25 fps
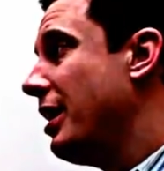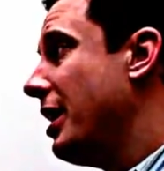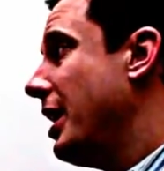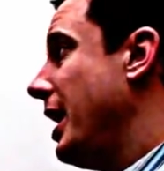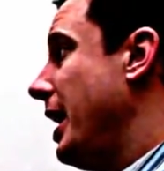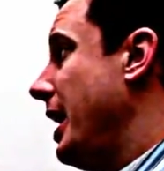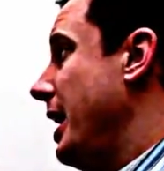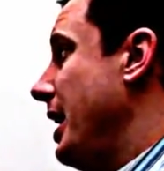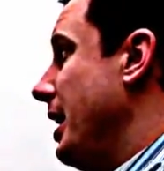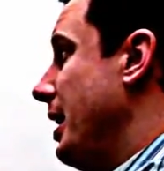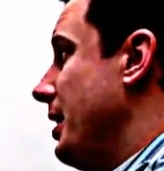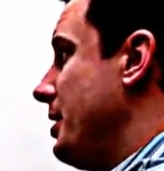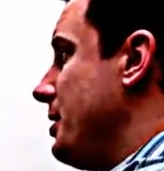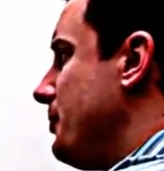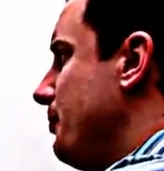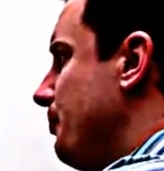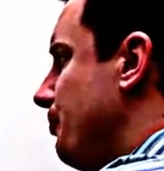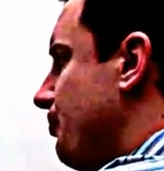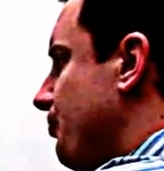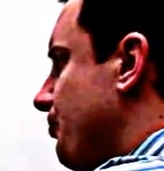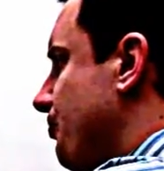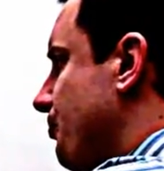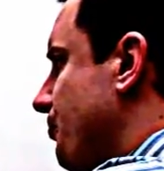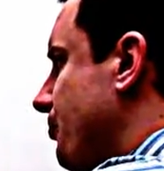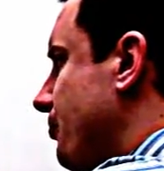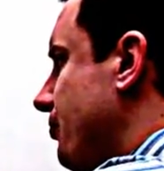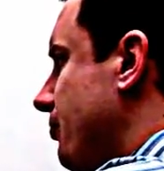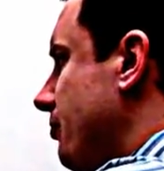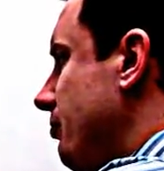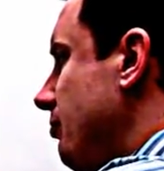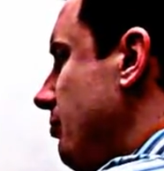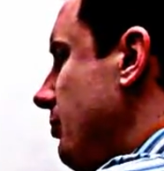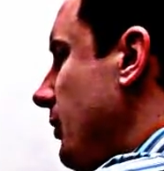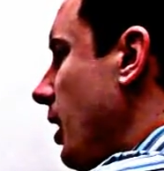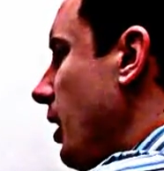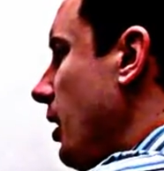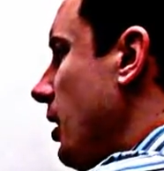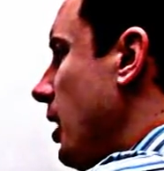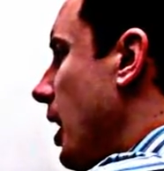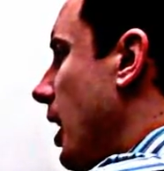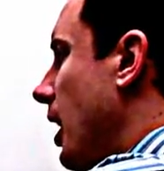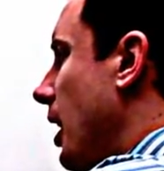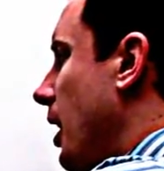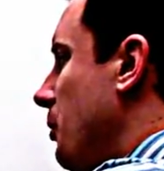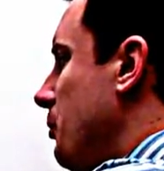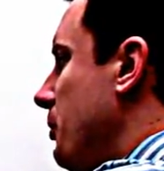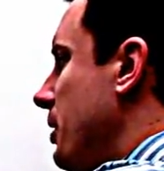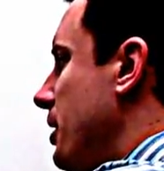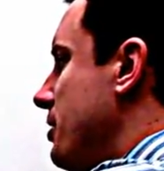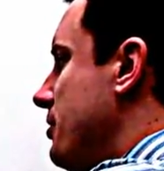And
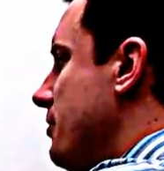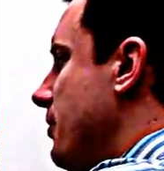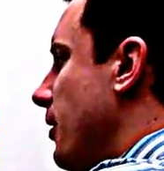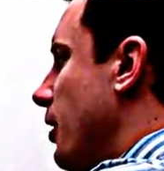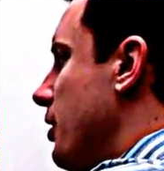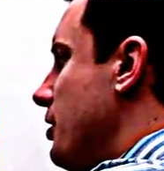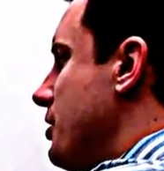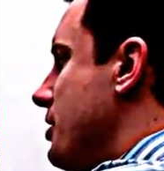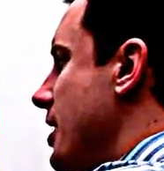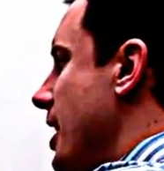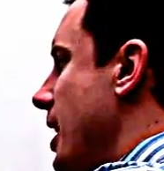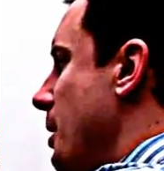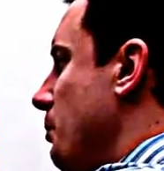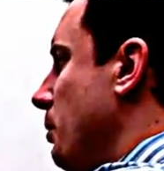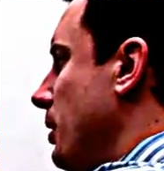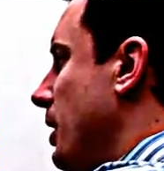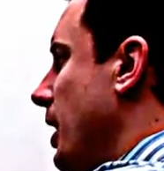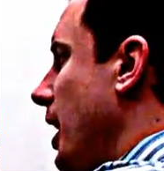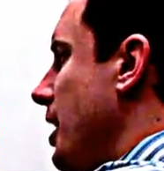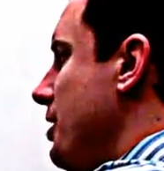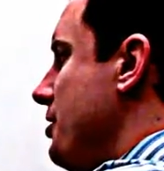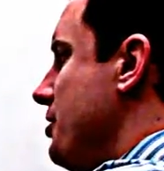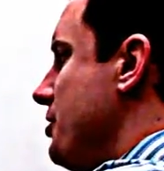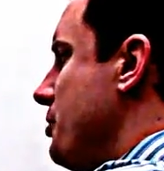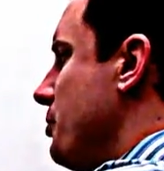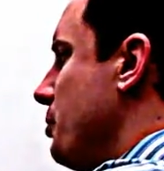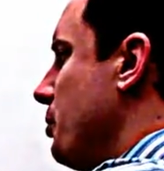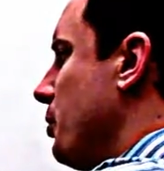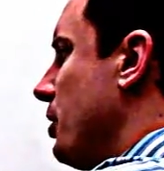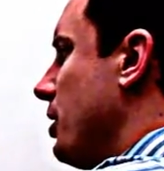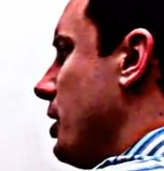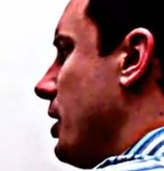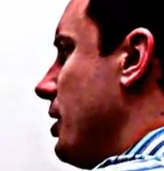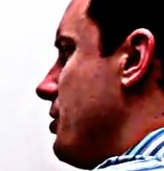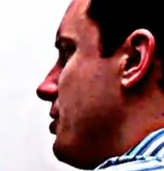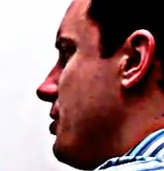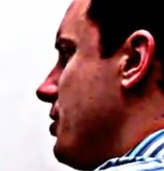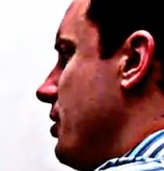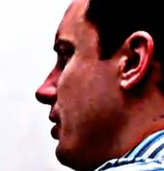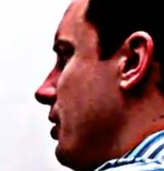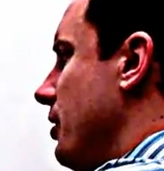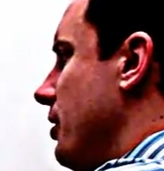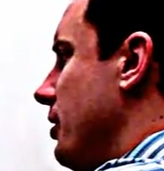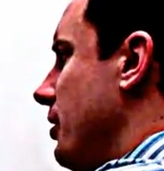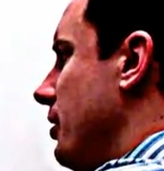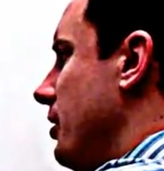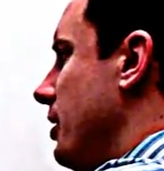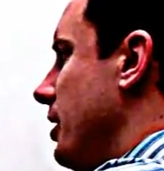as far as the applications were concerned,